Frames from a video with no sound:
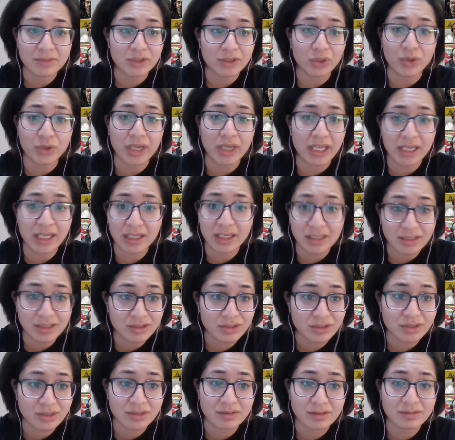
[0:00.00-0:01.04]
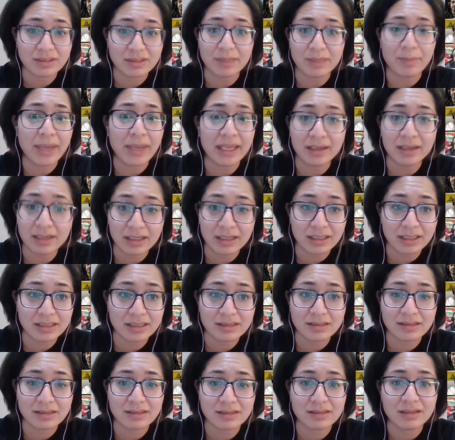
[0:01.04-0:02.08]
your age,
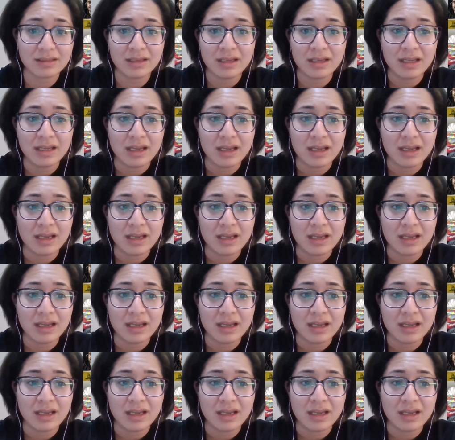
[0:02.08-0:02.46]
dependents.